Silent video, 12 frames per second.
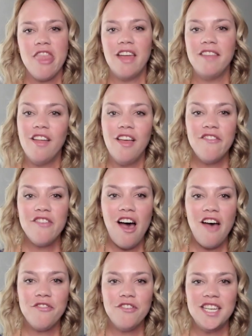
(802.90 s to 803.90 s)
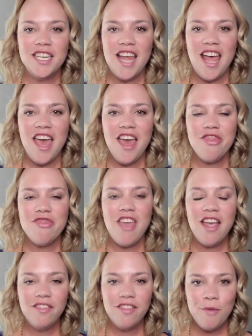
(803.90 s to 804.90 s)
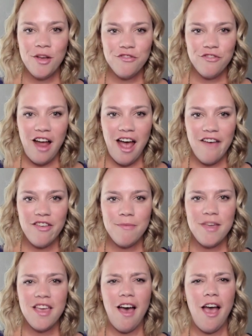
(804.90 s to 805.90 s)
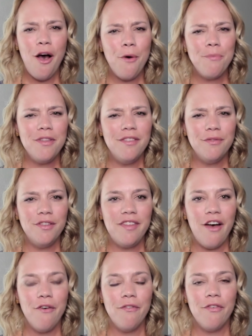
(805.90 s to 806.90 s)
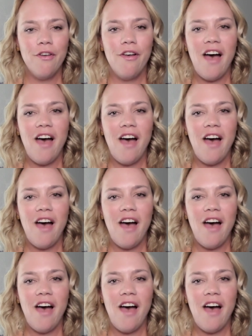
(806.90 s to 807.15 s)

That's all I've got for today. Thanks so much for having me. I hope this was helpful.